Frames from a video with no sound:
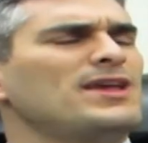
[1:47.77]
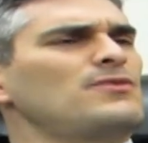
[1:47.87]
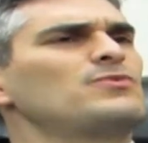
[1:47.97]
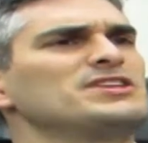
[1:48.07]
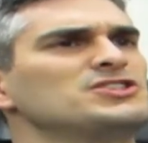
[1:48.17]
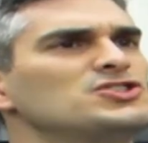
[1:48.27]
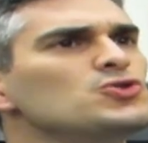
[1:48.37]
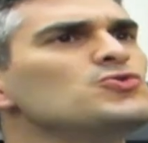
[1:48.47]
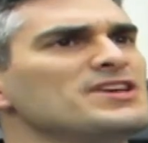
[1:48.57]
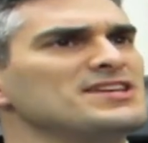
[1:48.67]
can we
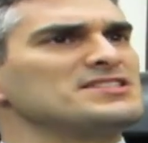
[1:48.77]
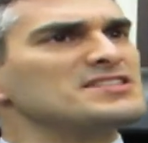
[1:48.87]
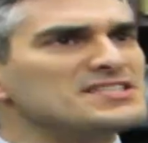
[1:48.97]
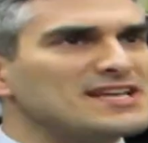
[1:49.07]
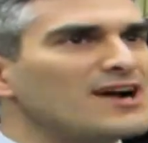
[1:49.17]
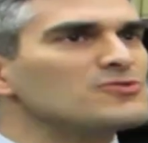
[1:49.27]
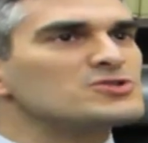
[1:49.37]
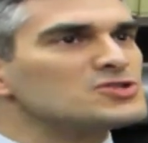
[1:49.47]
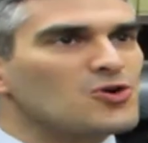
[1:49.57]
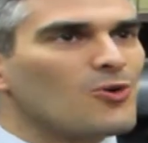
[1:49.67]
do this? This
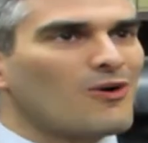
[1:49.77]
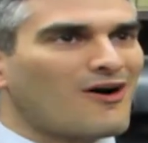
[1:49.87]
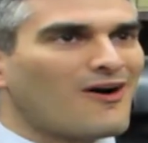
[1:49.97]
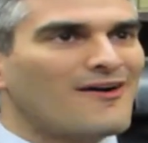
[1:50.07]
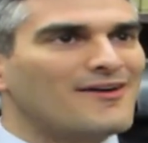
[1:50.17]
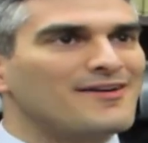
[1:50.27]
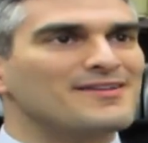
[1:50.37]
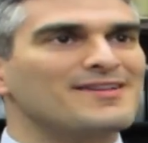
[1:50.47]
sounds so hard.